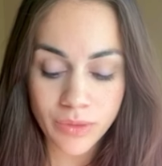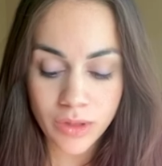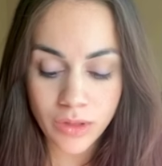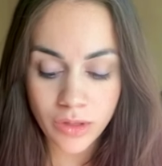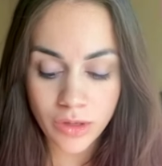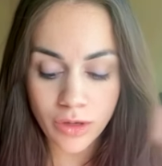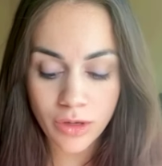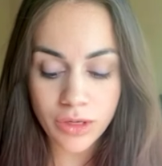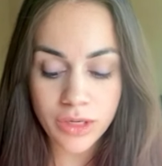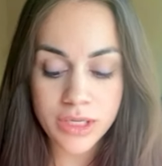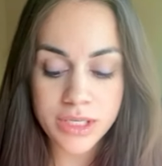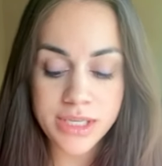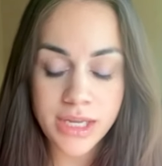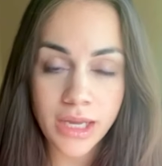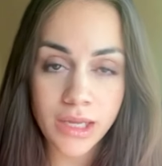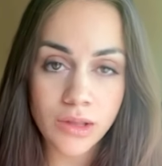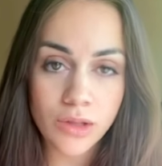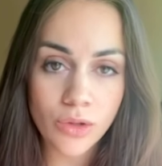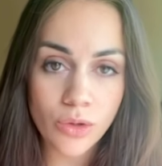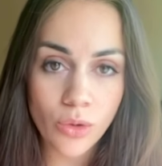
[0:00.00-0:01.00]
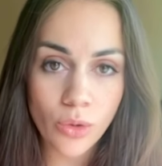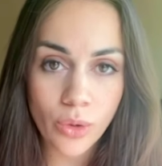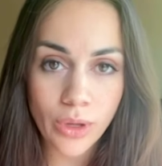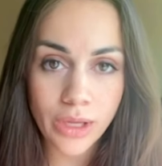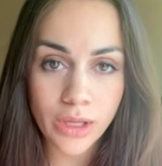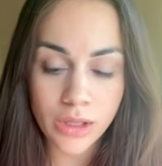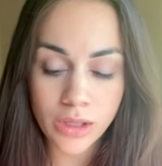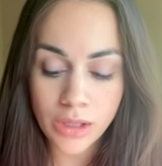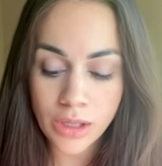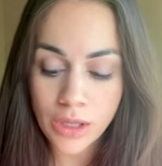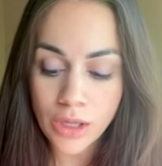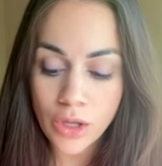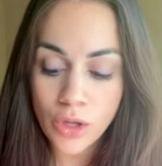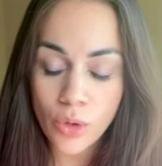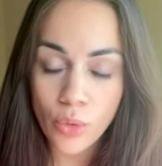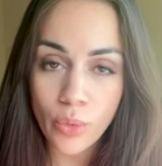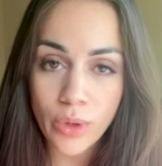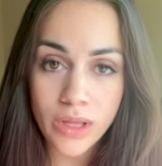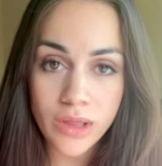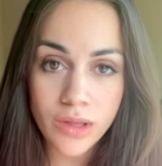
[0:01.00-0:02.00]
You're going to take the oil
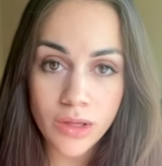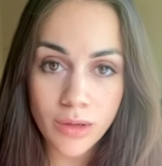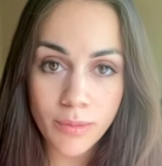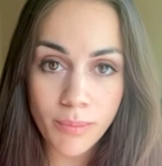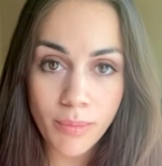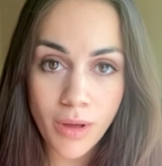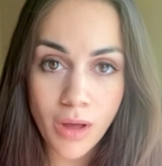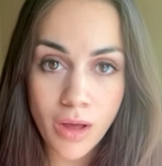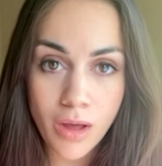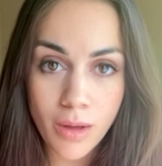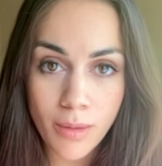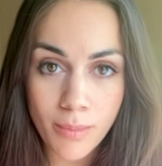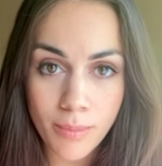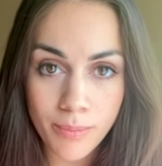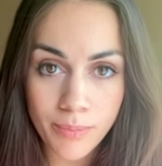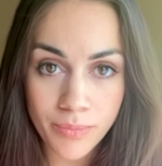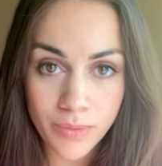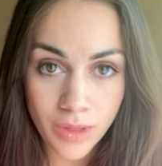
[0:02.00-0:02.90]
with your palm,